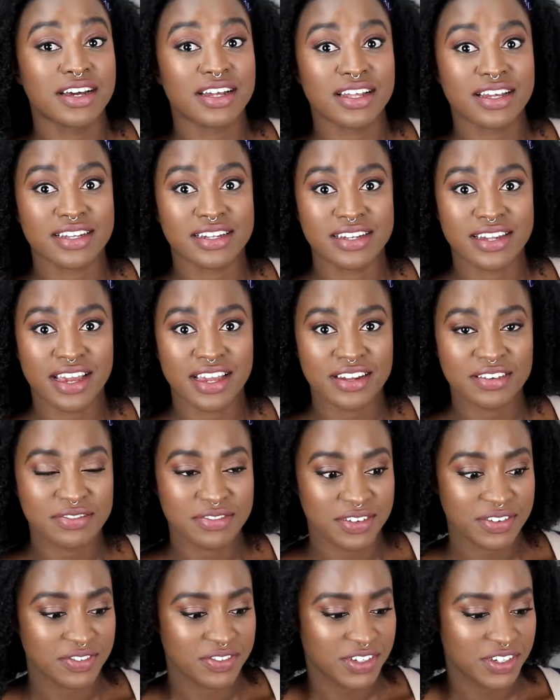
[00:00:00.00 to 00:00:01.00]
like
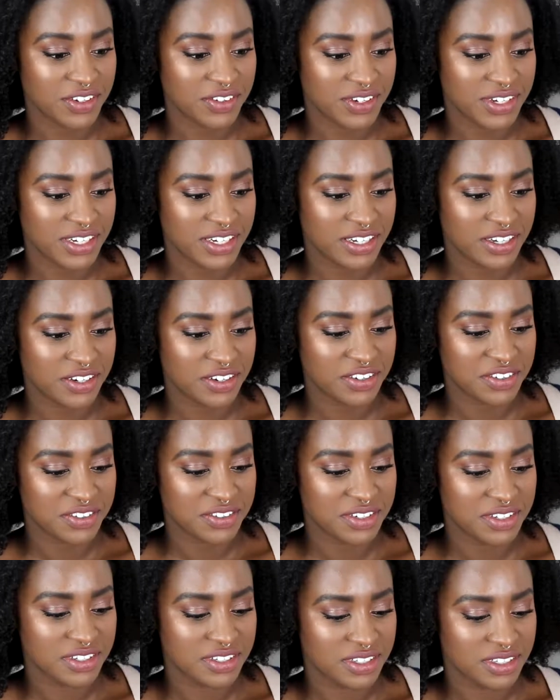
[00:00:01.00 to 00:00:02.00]
9:50 right
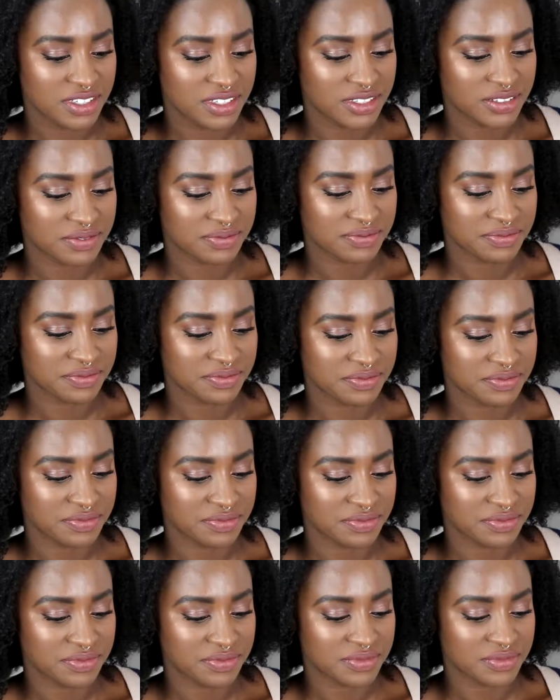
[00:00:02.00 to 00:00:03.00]
now,
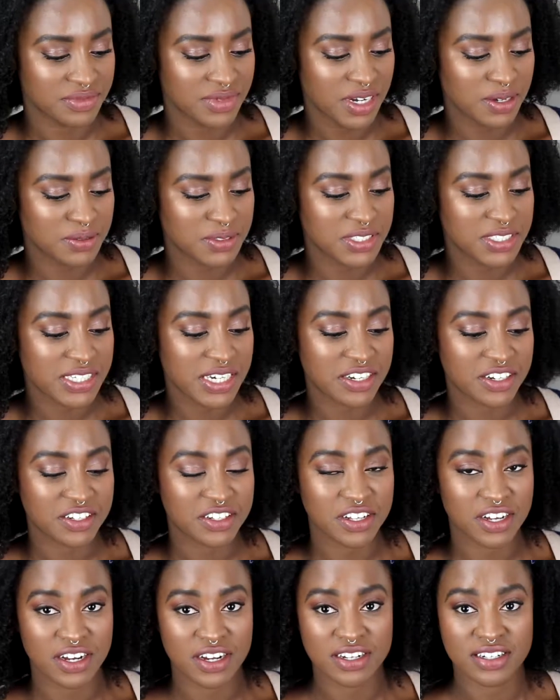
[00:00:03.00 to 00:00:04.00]
almost 10
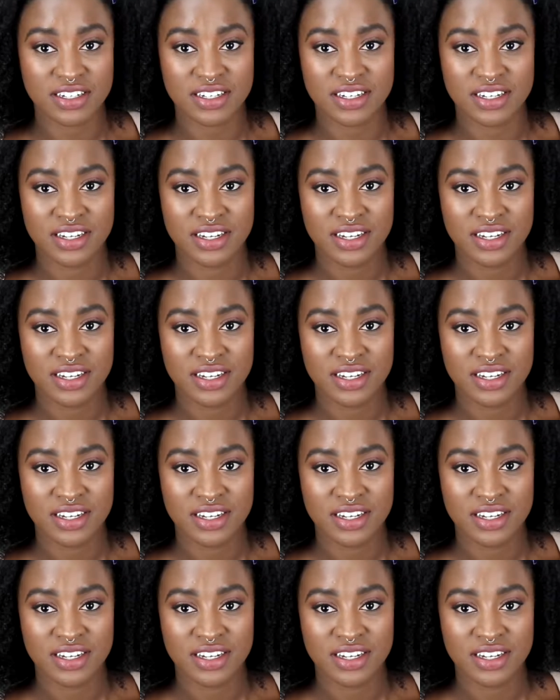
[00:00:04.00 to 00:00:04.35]
o'clock.